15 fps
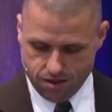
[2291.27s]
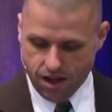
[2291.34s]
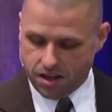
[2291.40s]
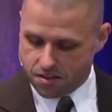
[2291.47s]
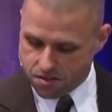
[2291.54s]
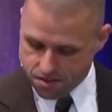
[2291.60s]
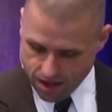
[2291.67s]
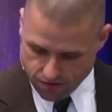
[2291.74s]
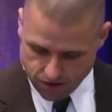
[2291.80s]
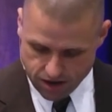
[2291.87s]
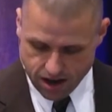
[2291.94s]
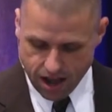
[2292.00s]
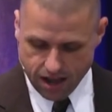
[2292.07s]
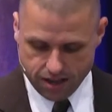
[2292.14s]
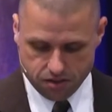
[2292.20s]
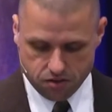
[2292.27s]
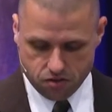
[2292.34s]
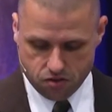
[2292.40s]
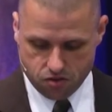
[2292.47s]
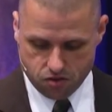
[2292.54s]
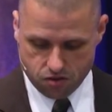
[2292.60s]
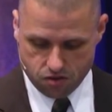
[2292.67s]
and 7
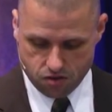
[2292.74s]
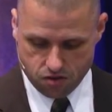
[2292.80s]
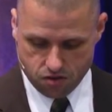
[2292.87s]
nights,